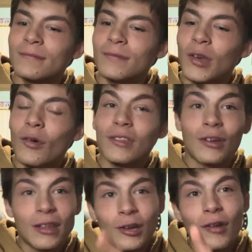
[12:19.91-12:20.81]
And
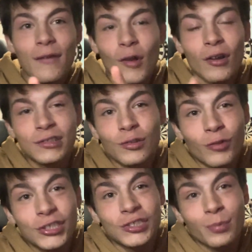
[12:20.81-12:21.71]
the graveyard is the
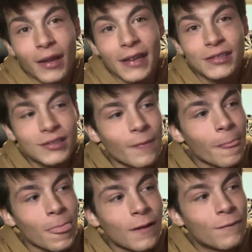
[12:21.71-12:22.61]
richest place,
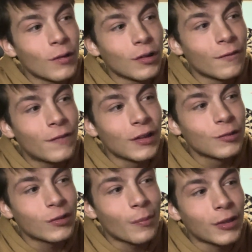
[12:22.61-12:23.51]
filled
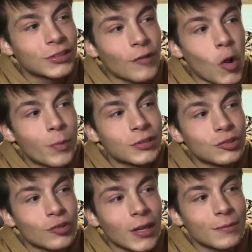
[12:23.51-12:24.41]
with a bunch of hopes
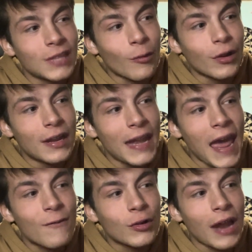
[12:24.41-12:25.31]
and dreams that were
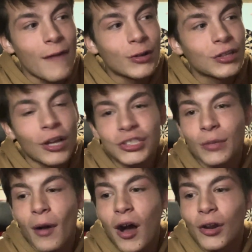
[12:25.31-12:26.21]
never, ever touched
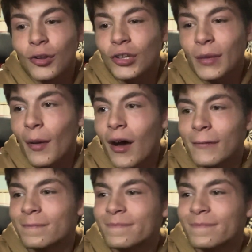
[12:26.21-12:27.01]
upon or looked upon.